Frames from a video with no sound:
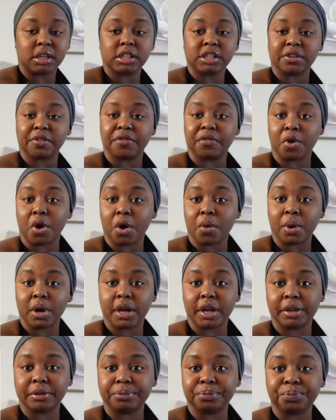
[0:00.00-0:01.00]

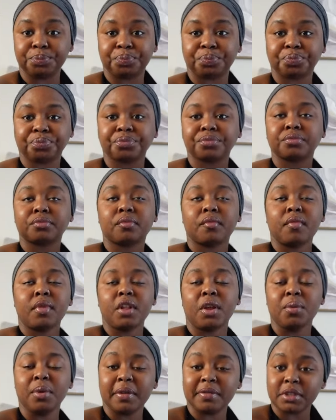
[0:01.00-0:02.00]
Sephora, I
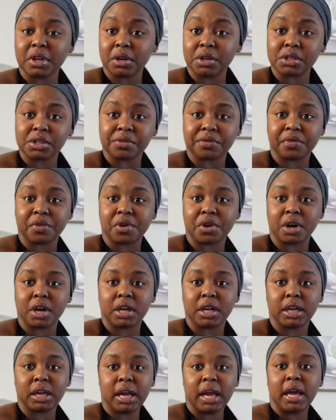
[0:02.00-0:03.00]
have to go to
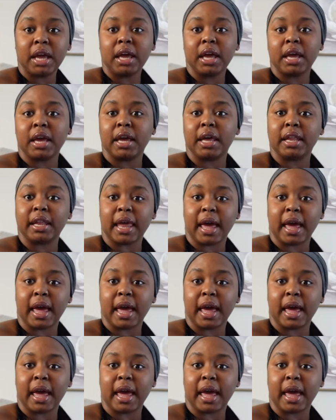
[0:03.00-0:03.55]
Sephora. And